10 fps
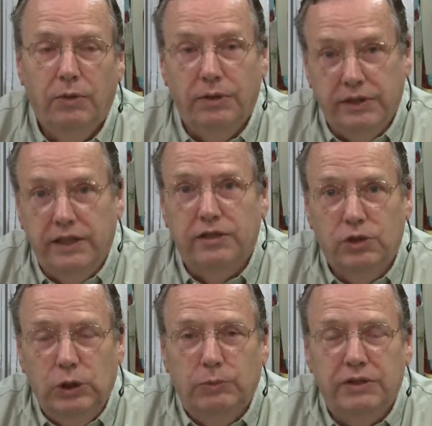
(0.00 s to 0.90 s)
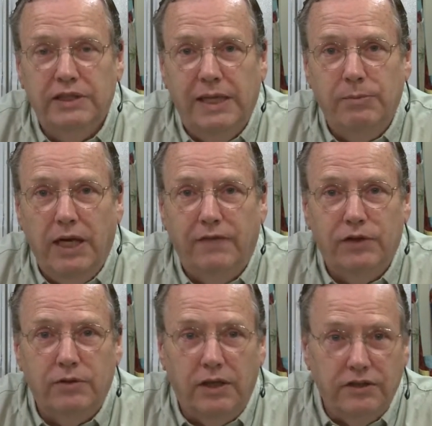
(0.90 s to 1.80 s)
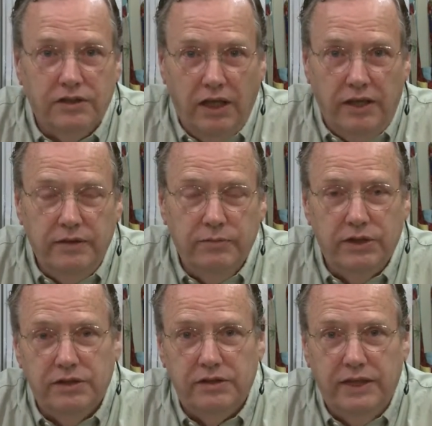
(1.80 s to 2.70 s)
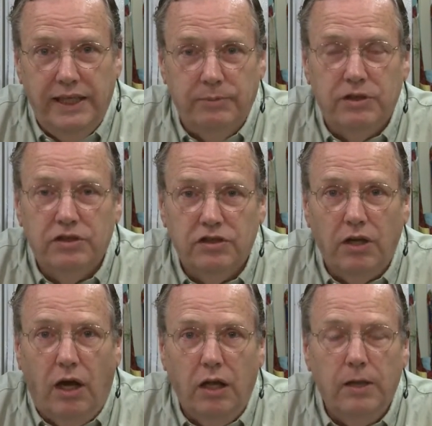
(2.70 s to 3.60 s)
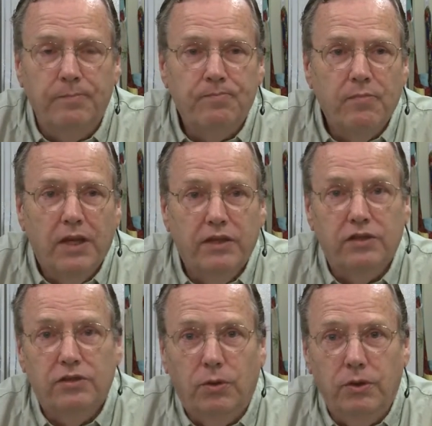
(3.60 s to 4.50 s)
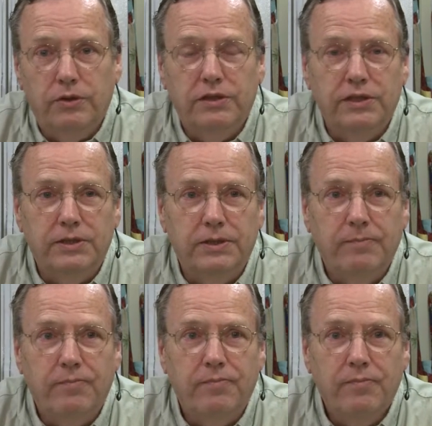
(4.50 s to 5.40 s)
which I assume was named after our sun, which is named Sol, the solar system.